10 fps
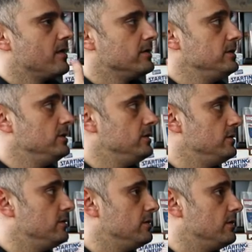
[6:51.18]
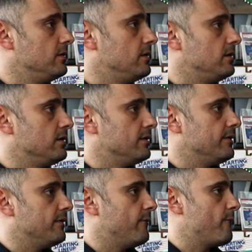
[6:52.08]
that you can still succeed in
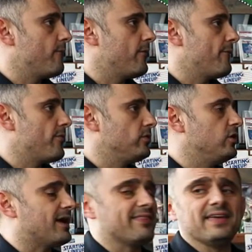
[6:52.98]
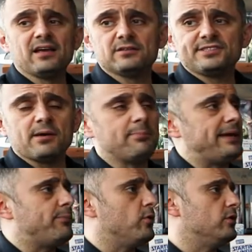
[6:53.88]
what you're doing? Look, I think some
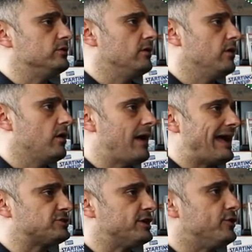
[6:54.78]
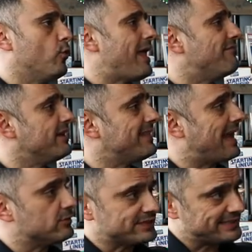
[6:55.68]
people are actually don't have anything
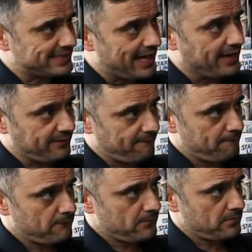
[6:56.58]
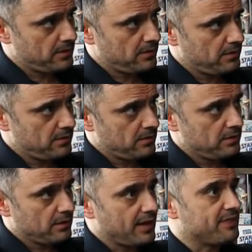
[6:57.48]
else to say.
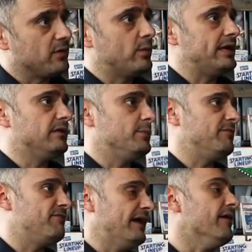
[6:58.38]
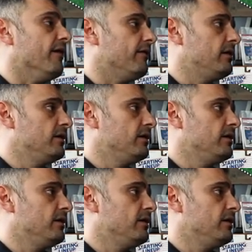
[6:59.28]
I think we need to be fair.